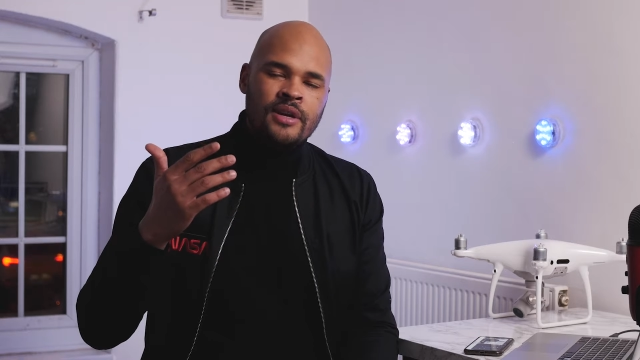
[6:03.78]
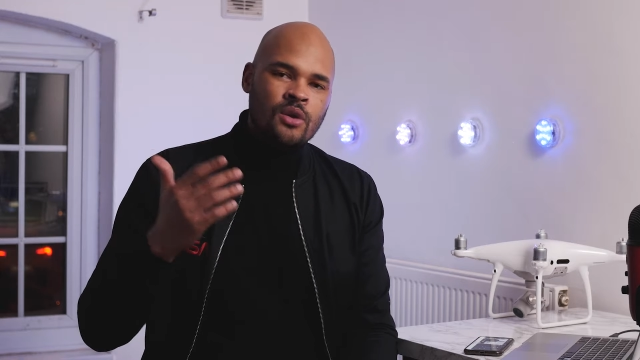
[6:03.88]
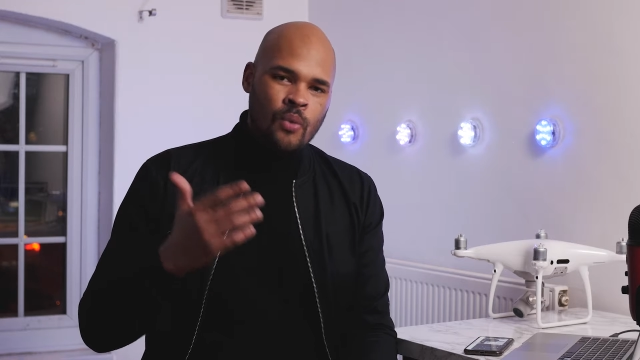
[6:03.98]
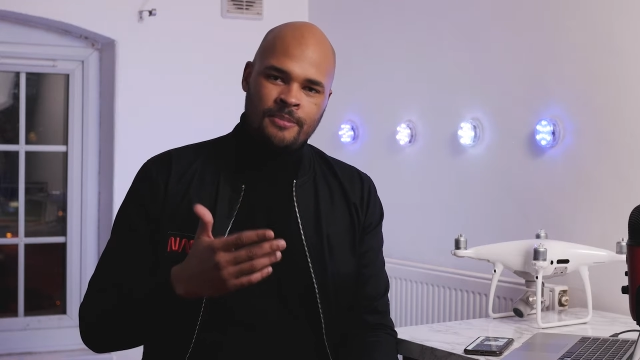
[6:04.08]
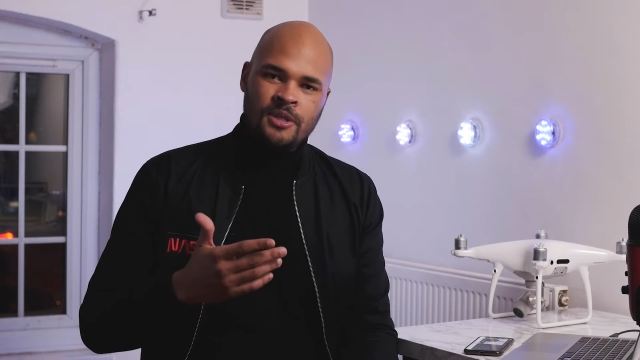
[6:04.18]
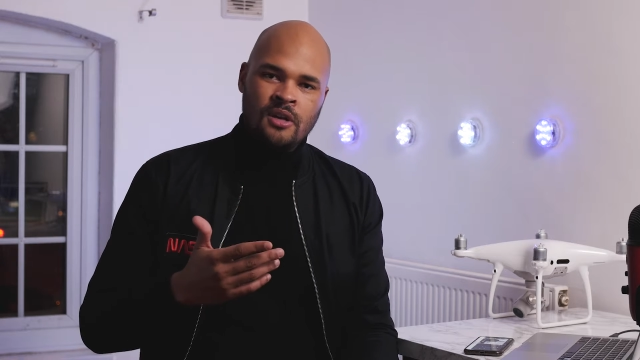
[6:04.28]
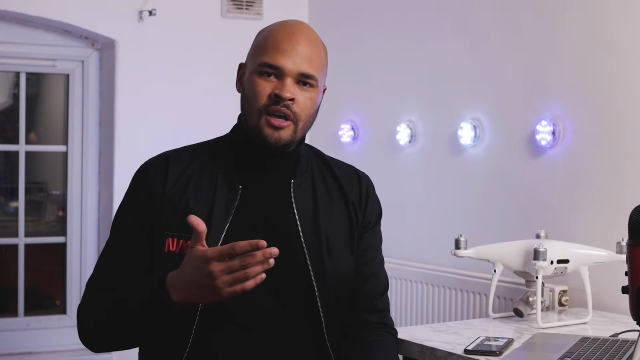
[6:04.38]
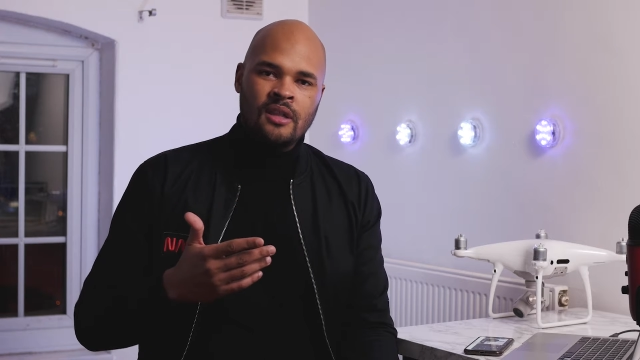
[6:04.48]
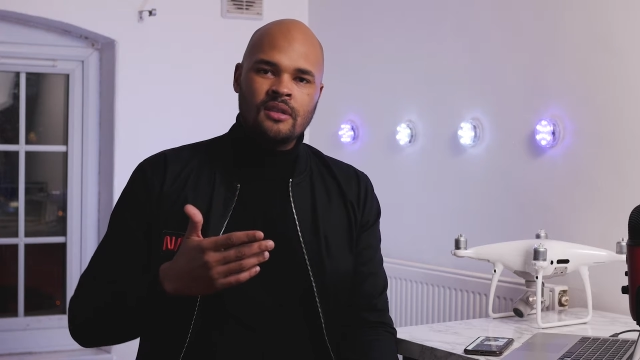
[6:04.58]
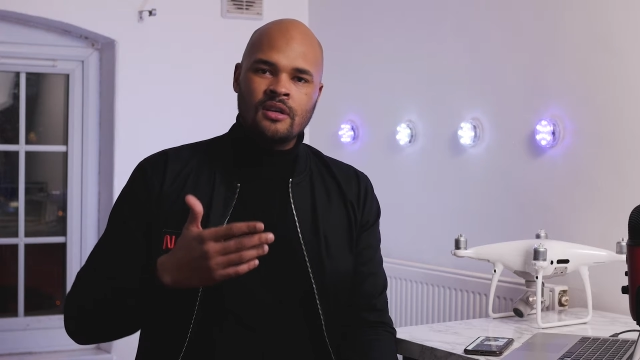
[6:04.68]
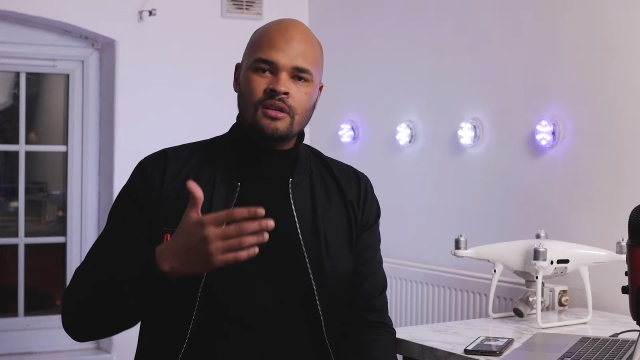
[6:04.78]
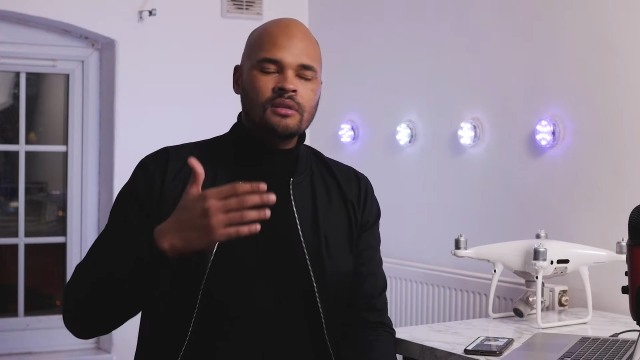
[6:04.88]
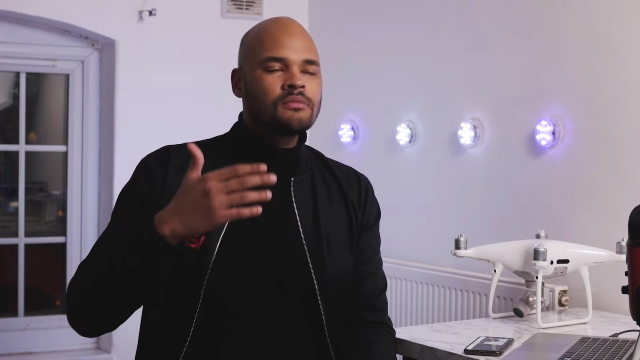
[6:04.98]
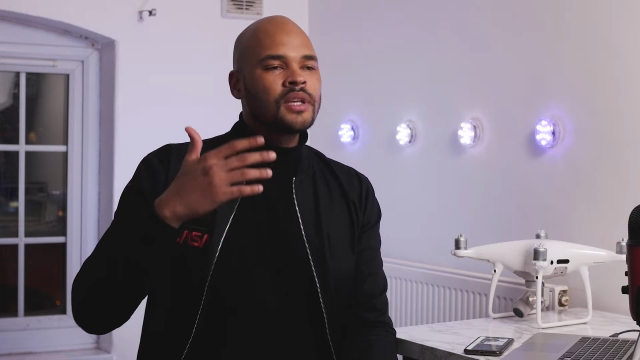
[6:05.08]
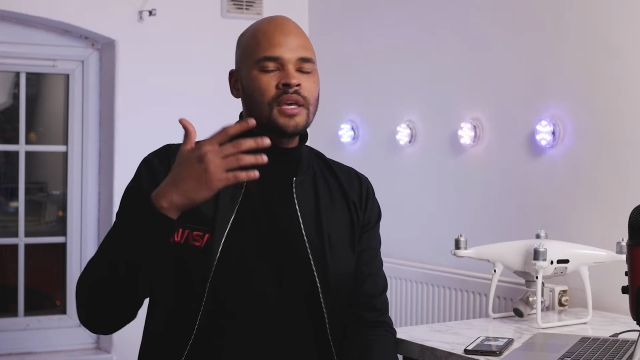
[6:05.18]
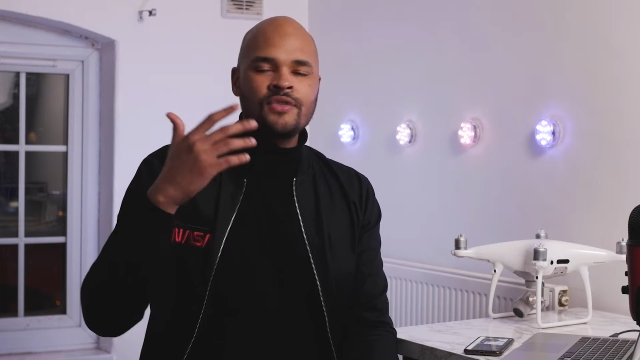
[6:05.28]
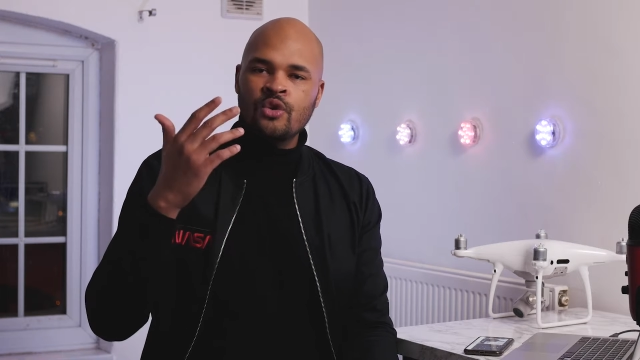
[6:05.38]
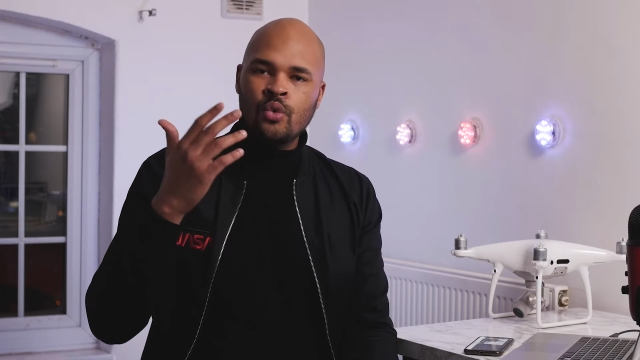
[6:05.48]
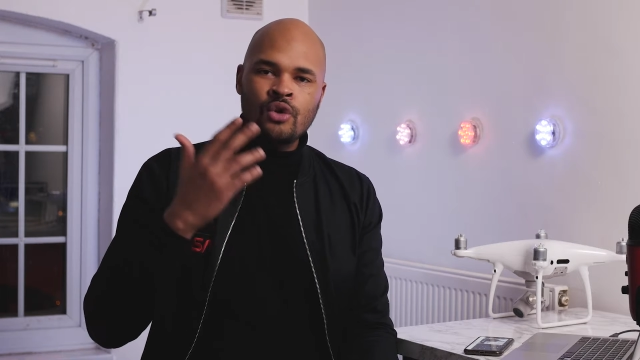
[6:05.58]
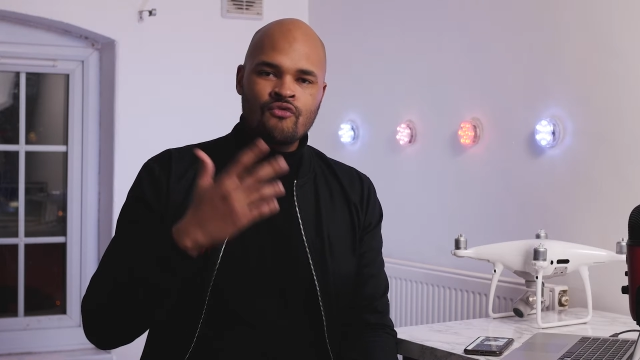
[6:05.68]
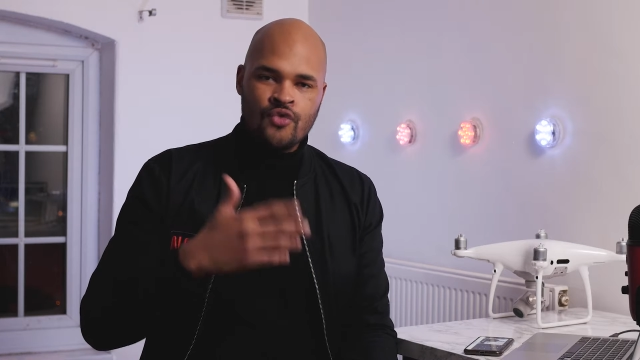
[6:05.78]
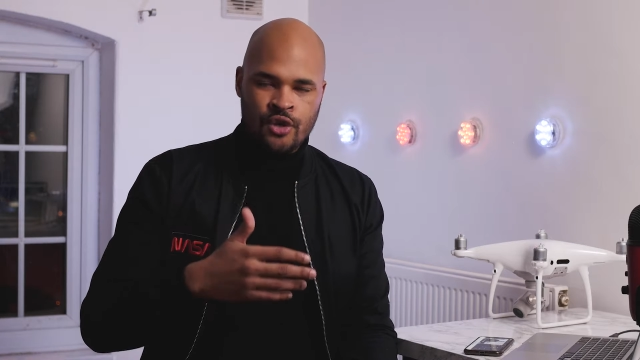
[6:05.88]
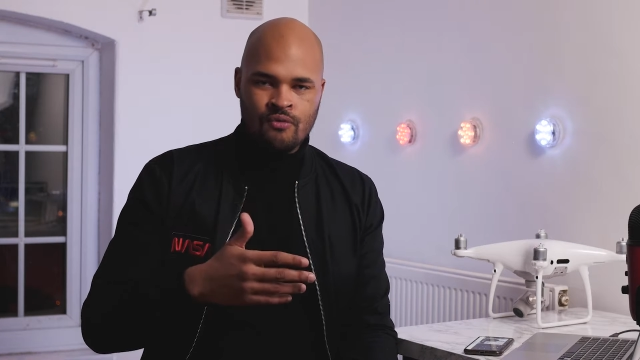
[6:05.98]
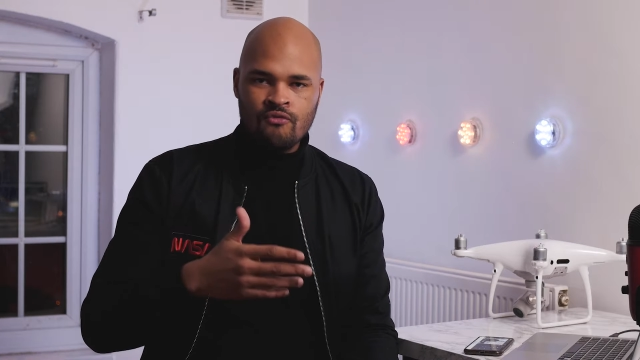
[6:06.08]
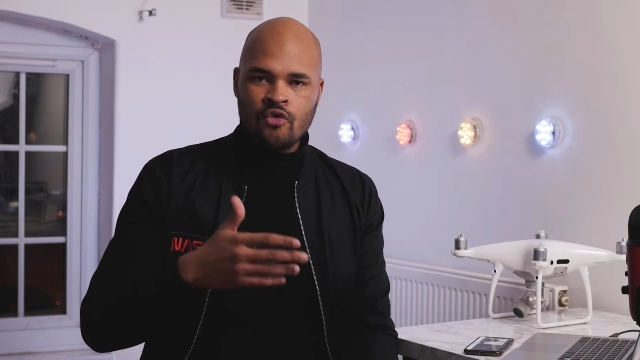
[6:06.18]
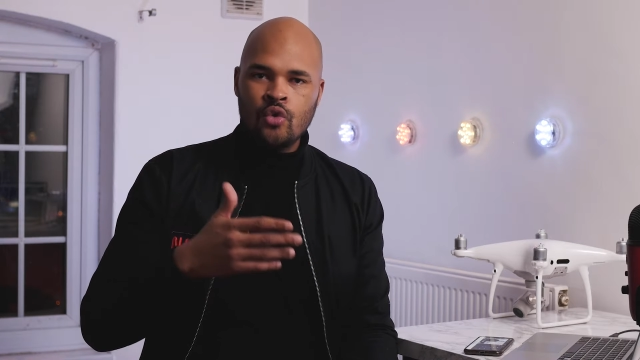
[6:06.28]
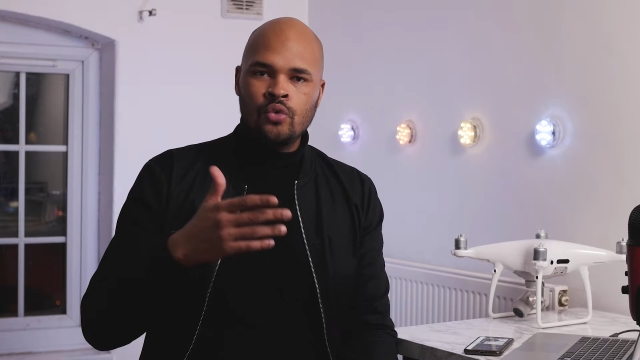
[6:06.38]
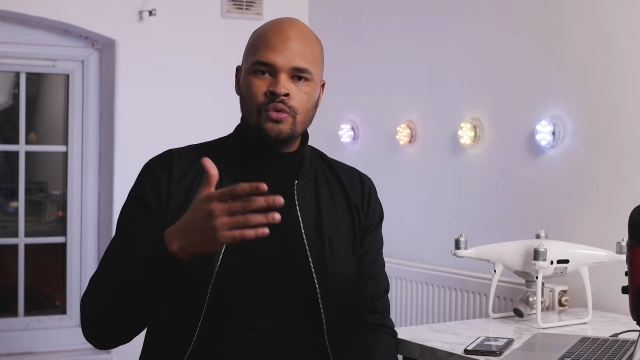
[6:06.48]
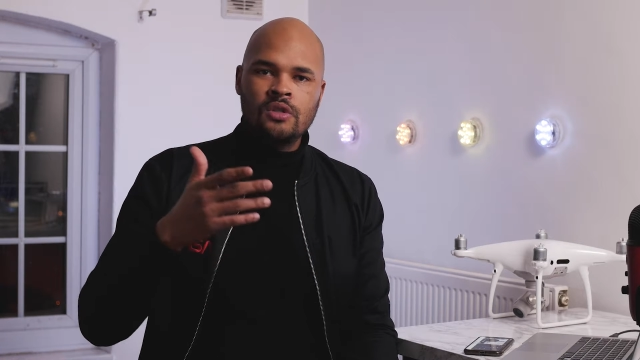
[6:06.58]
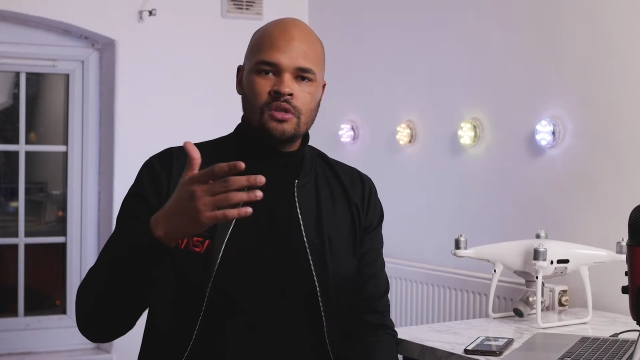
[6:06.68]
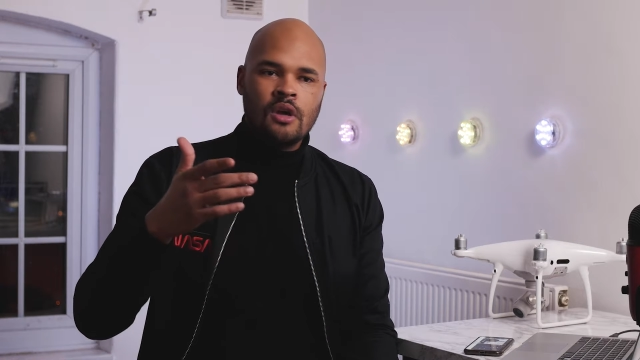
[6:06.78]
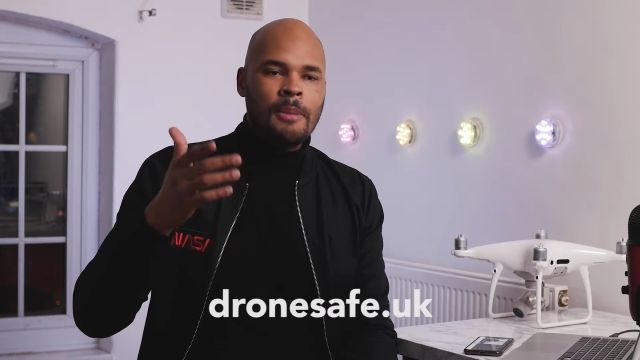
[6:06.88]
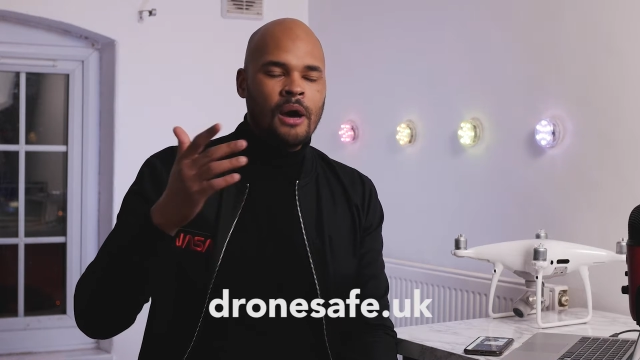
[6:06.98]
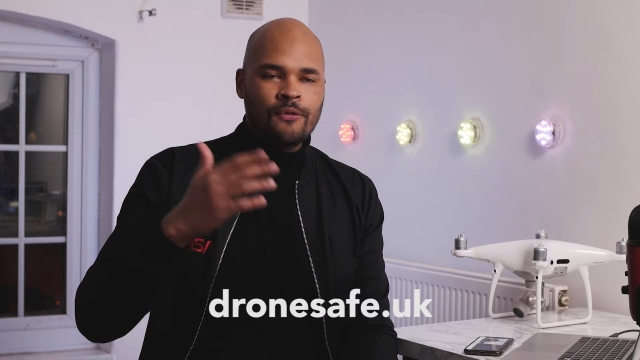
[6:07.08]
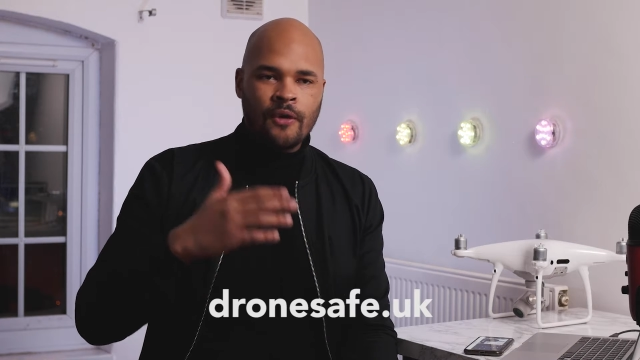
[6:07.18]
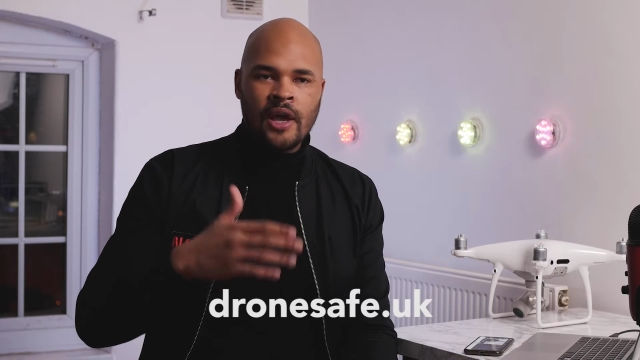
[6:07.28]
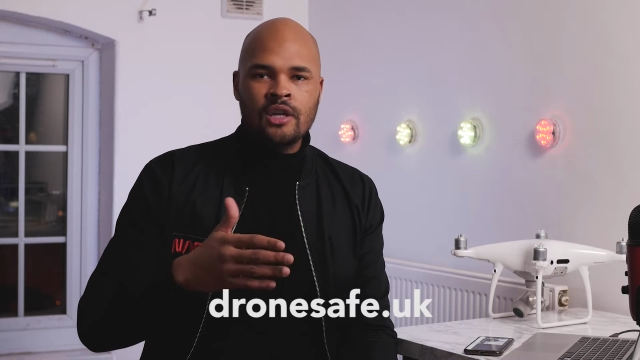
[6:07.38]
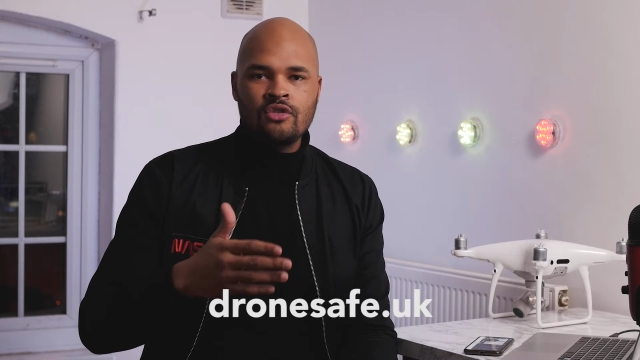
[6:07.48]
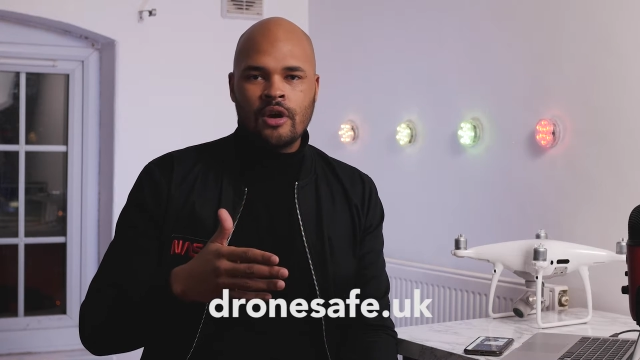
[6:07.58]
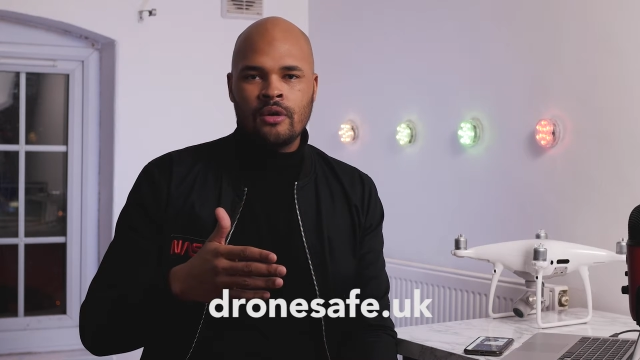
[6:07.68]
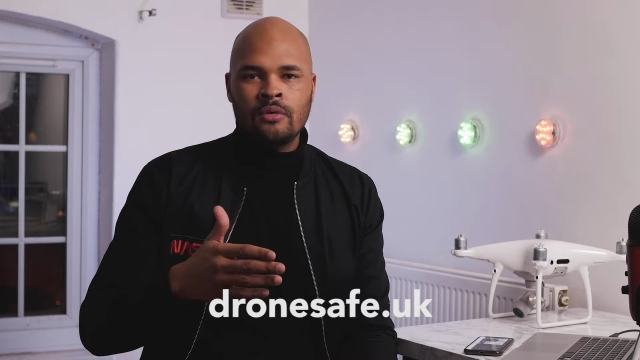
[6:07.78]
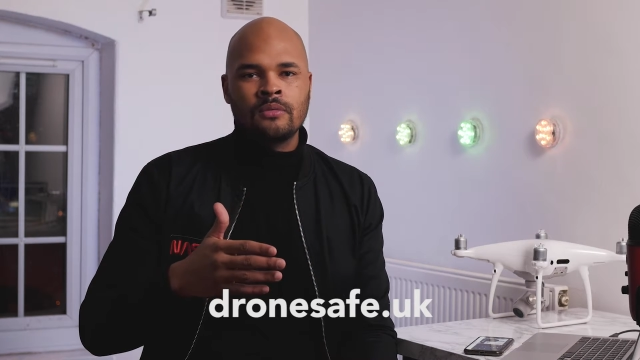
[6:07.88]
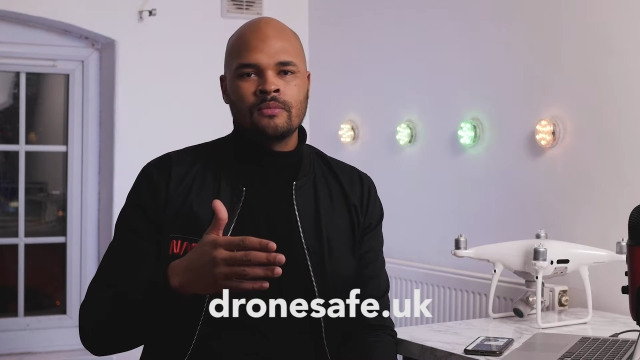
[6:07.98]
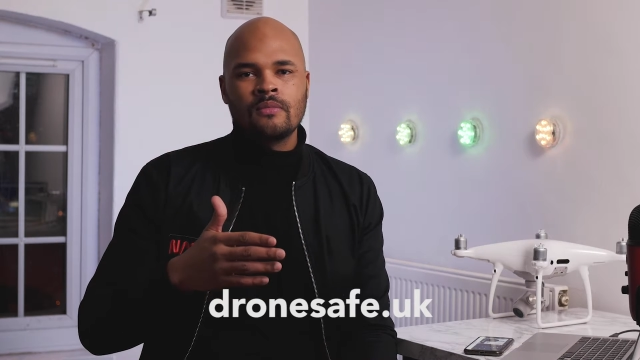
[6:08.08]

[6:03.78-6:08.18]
is a website that gives you all the rules about flying a drone.